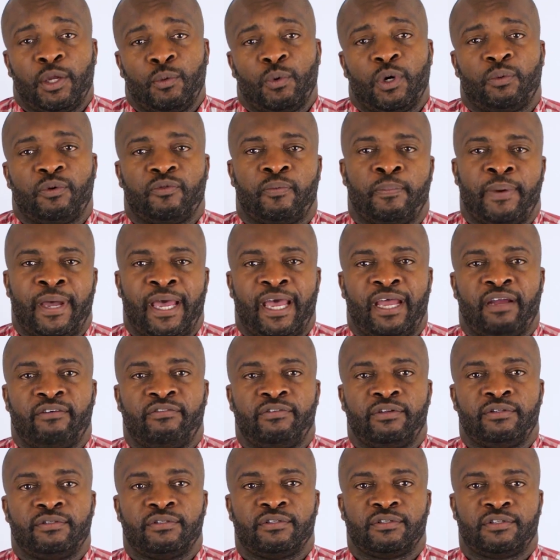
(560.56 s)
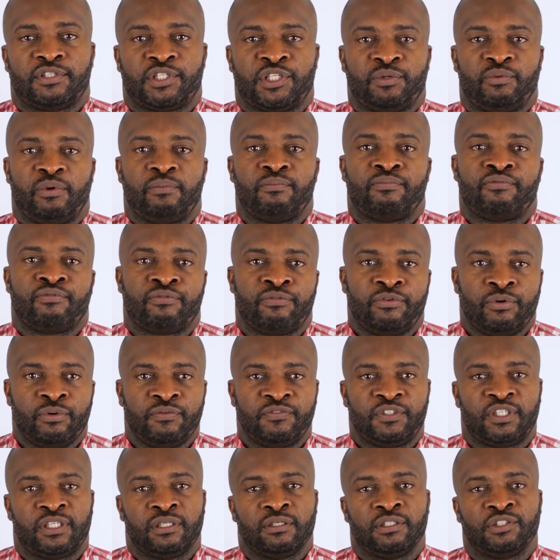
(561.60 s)
you work with parents to
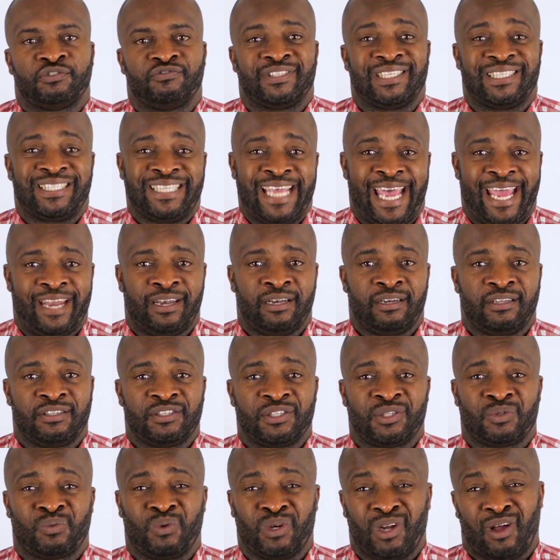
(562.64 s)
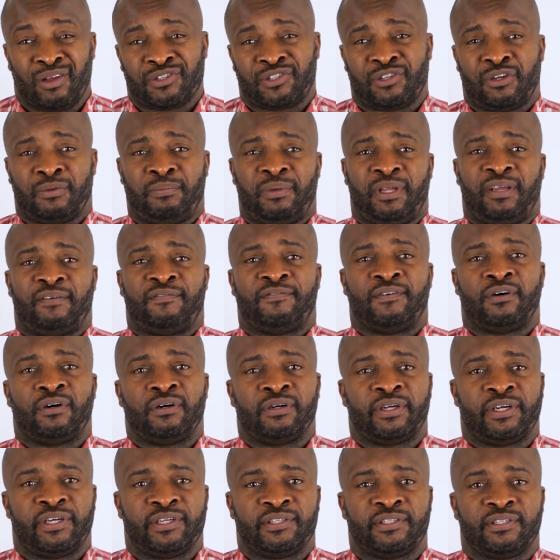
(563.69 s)
improve children's attendance will also be a
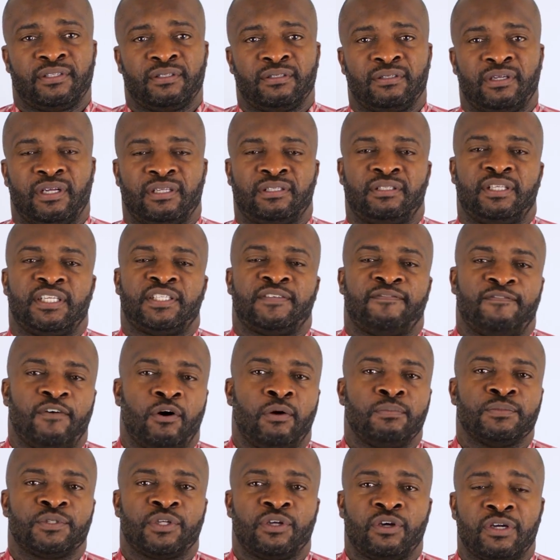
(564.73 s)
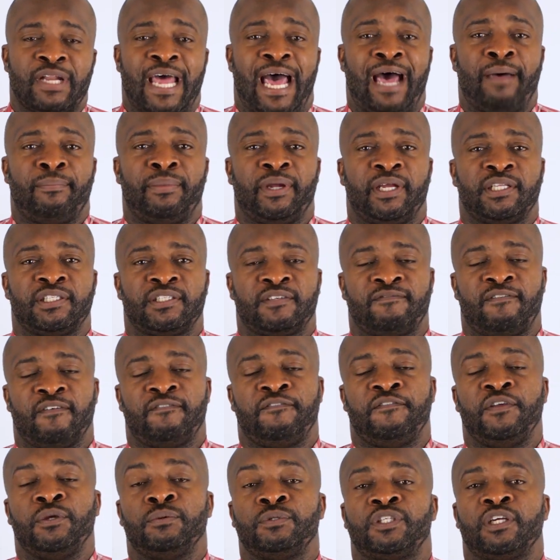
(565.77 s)
focus, as this forms good habits for
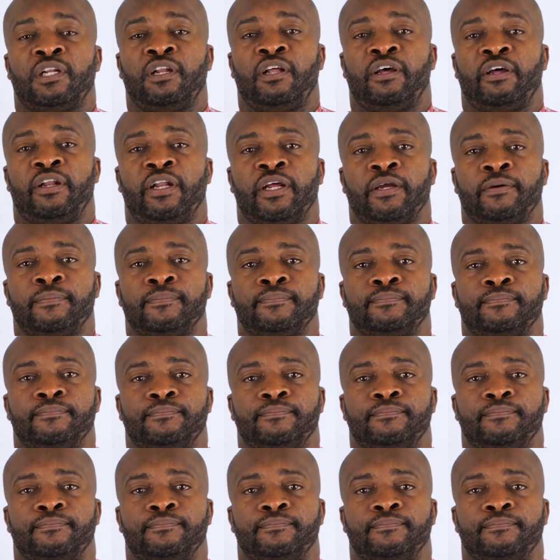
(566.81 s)
future learning.